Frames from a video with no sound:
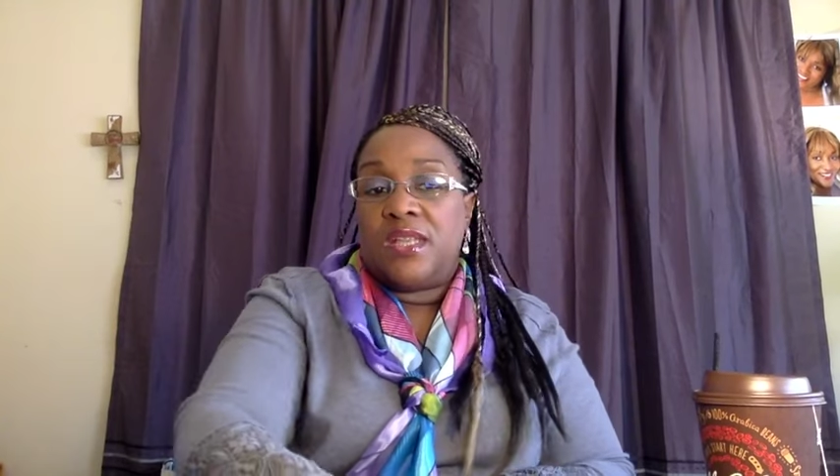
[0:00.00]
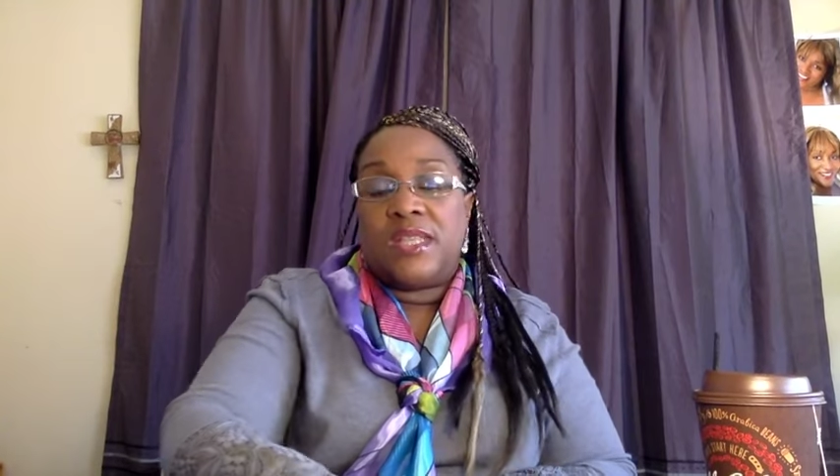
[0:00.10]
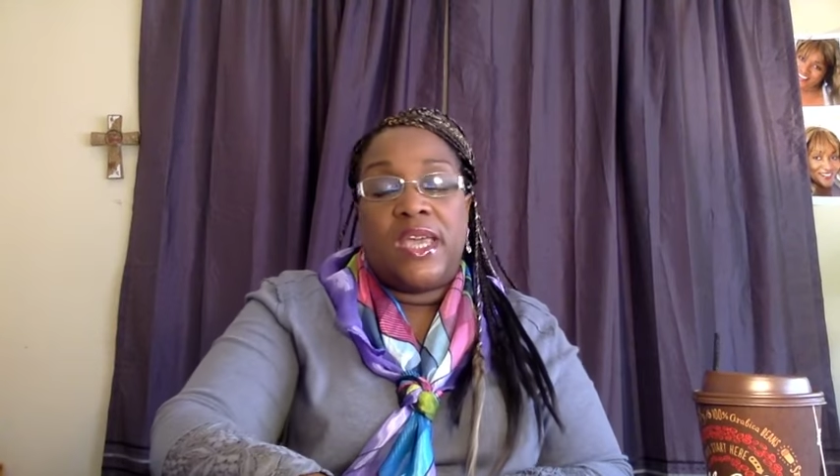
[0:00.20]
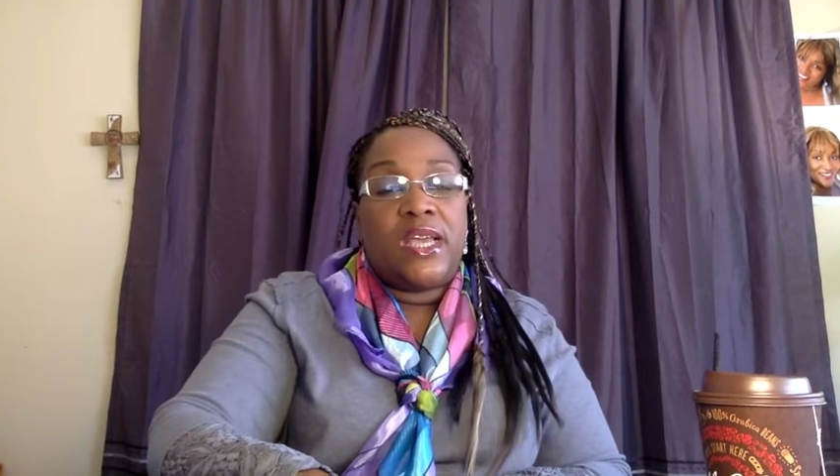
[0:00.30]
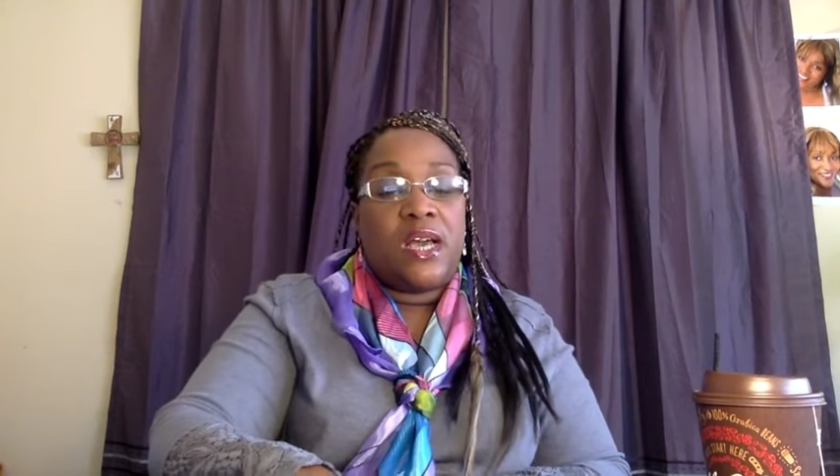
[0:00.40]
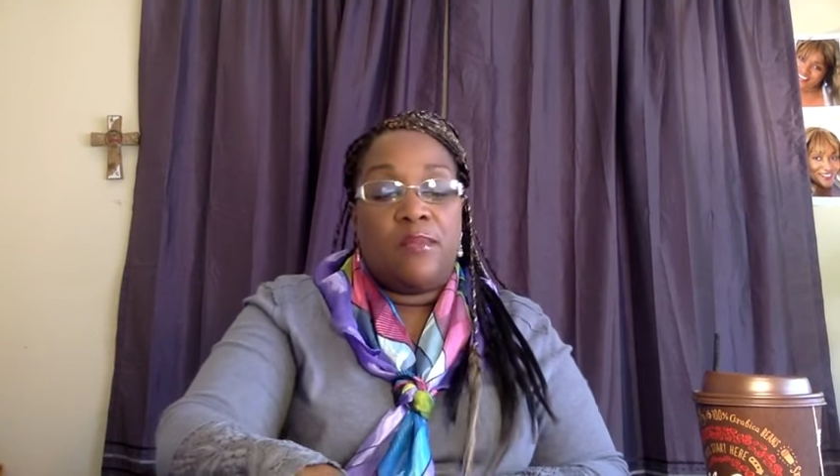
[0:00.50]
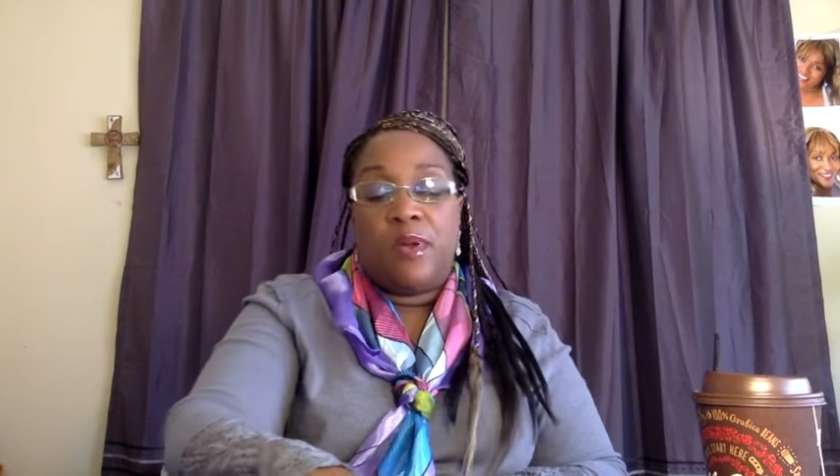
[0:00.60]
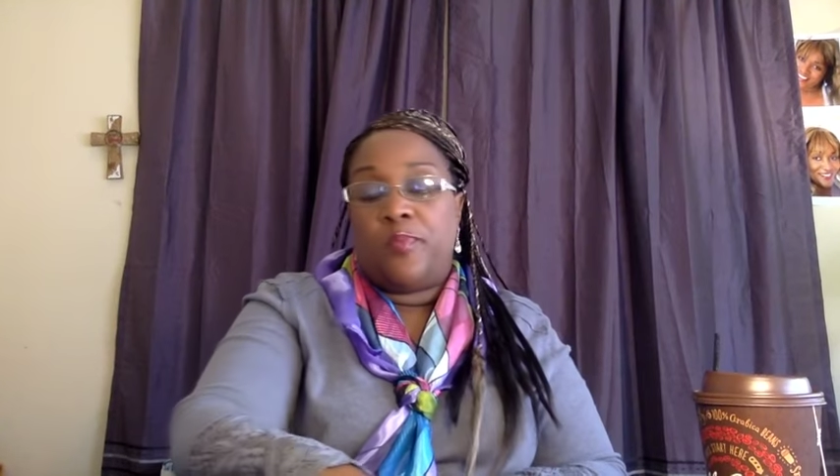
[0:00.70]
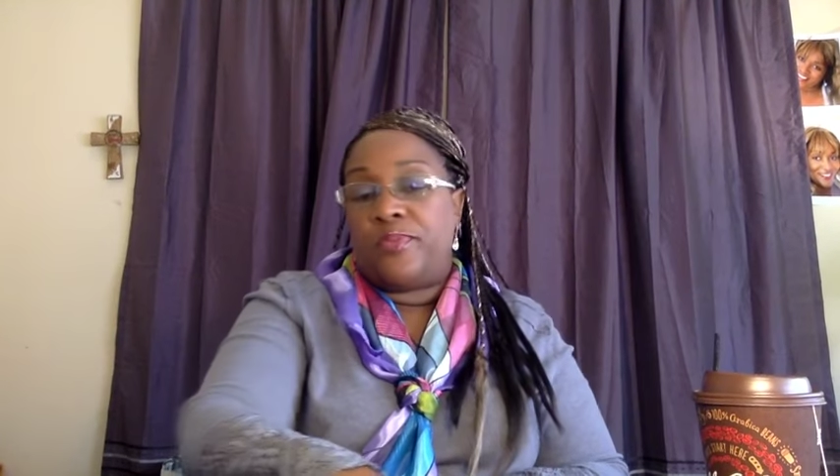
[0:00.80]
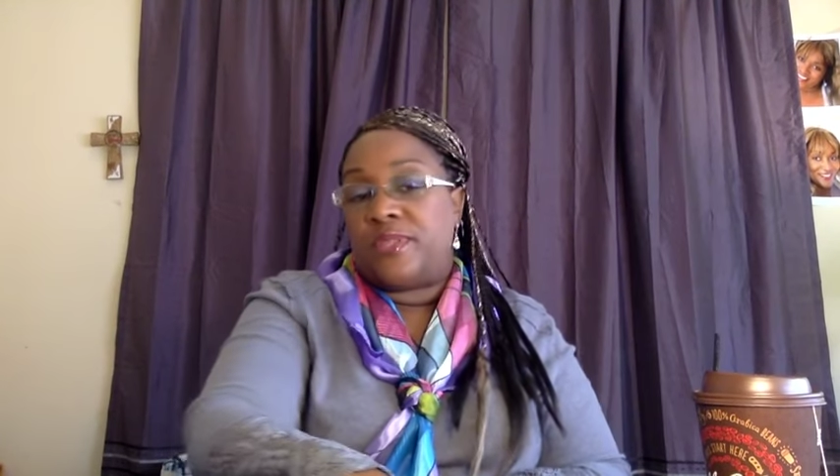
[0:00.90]
They come
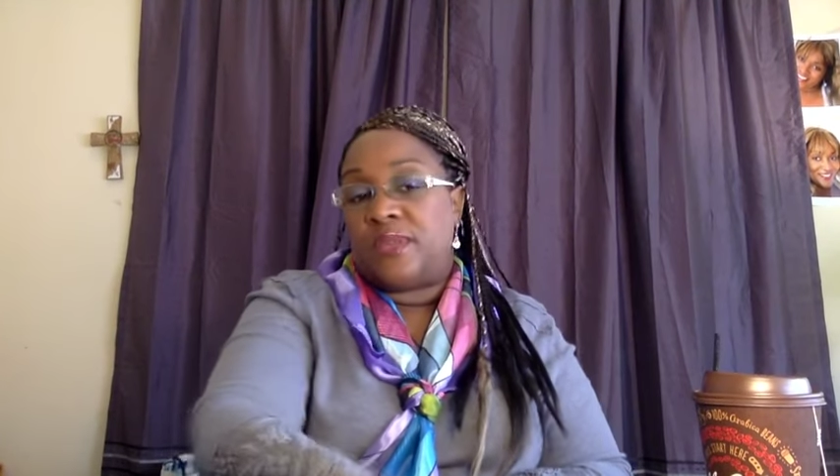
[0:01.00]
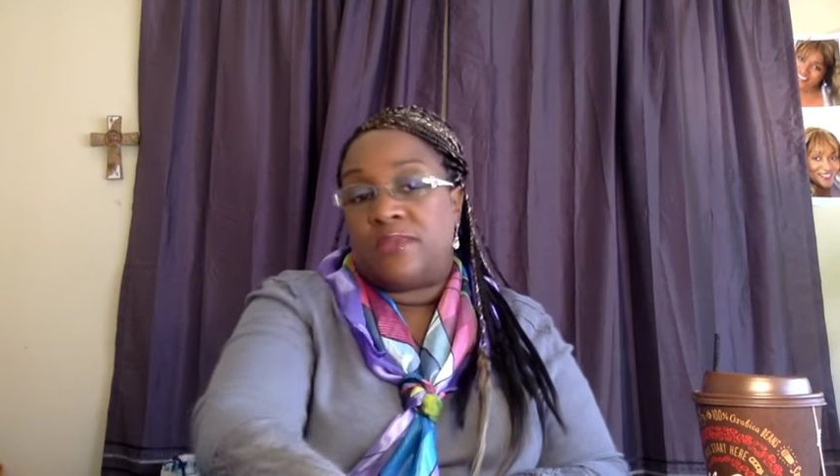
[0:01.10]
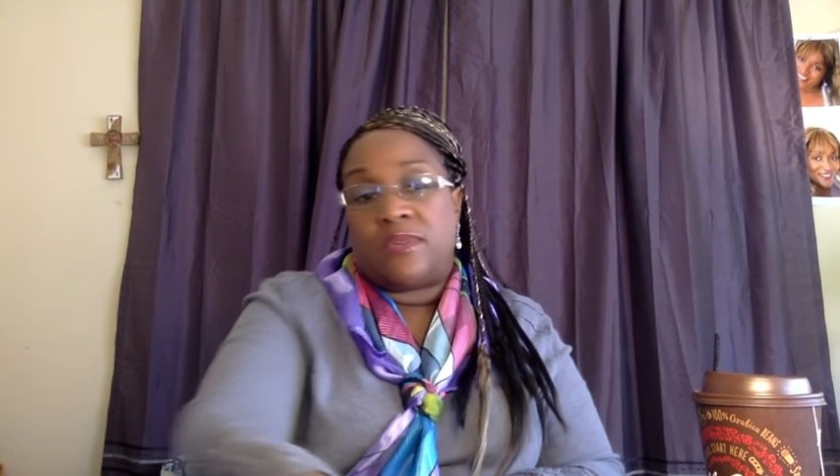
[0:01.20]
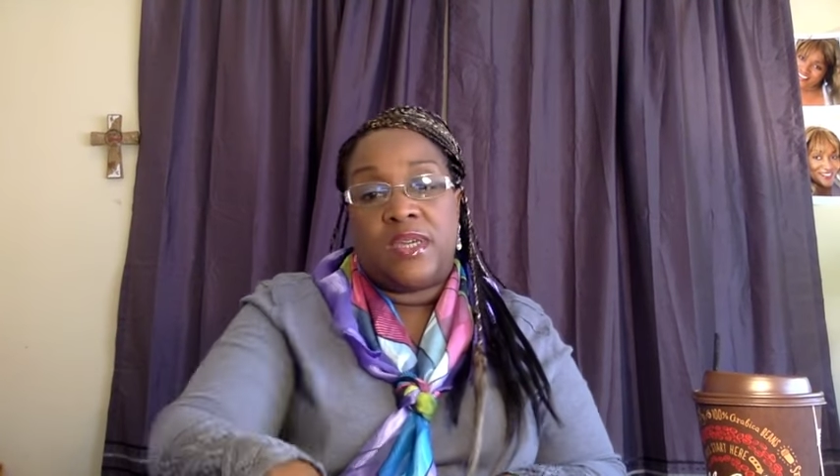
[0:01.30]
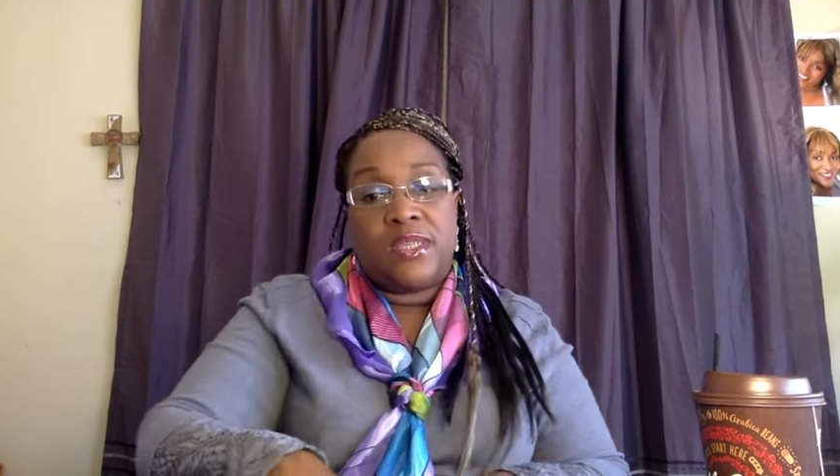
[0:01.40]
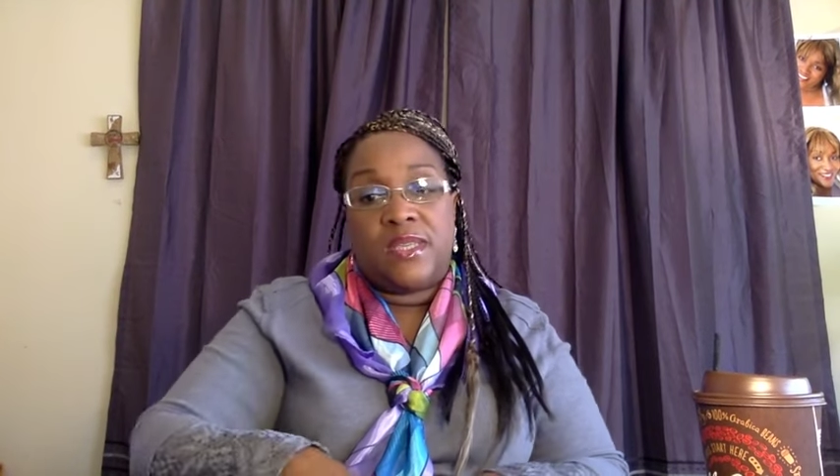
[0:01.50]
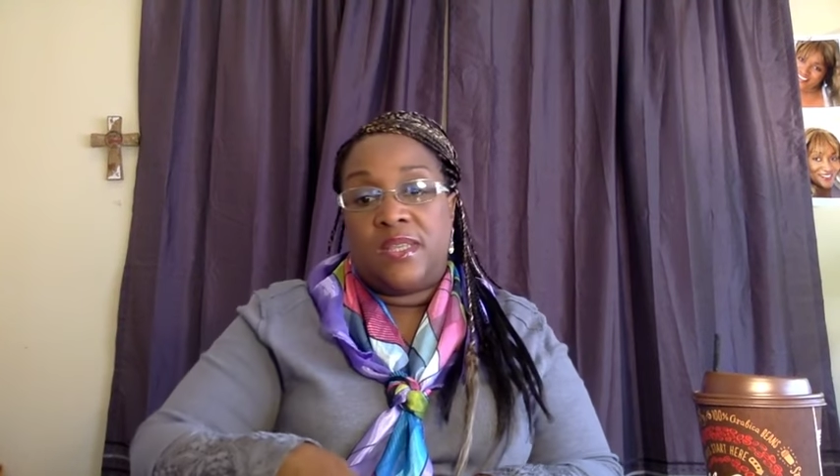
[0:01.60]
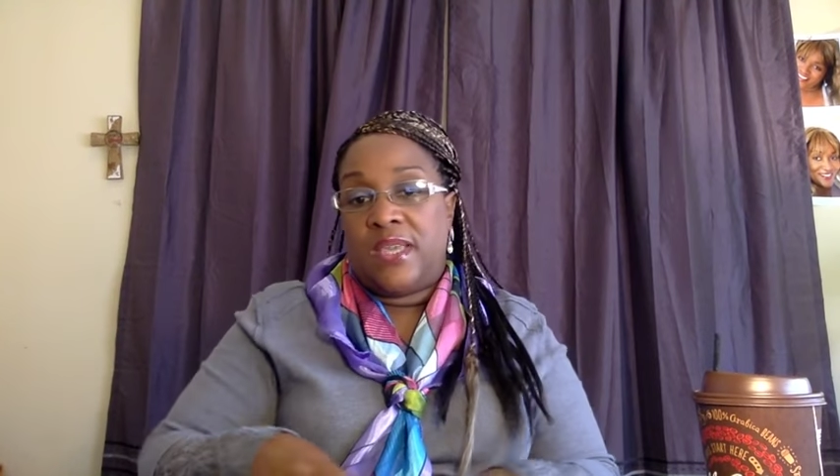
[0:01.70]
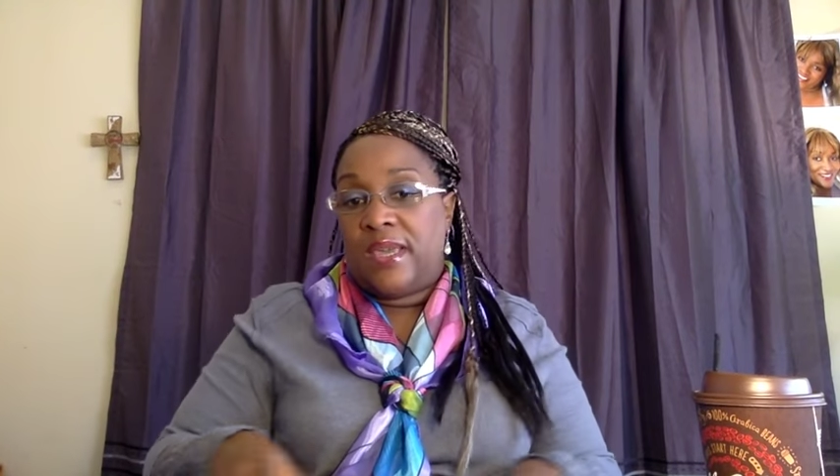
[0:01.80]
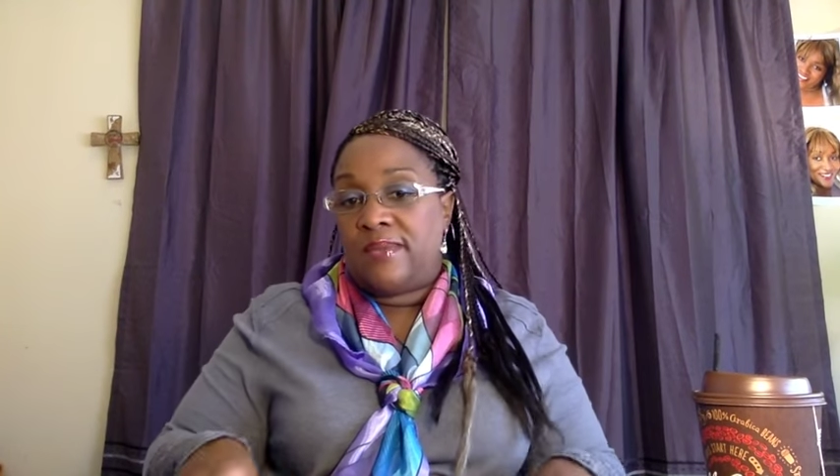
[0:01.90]
up with some crazy
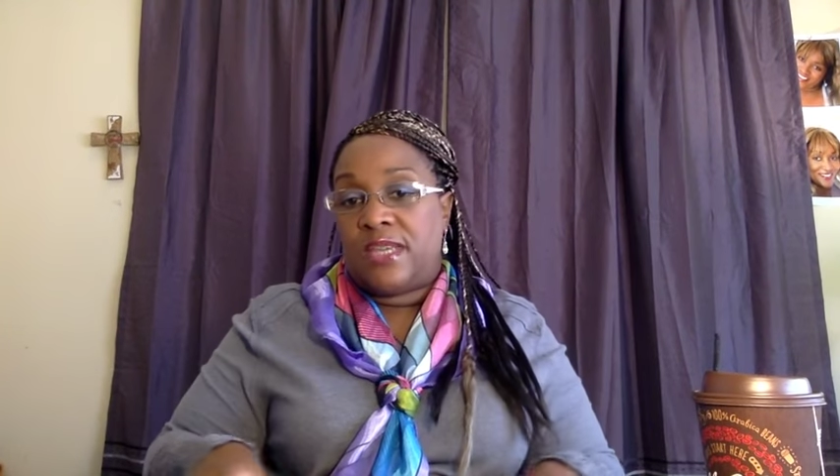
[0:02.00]
names.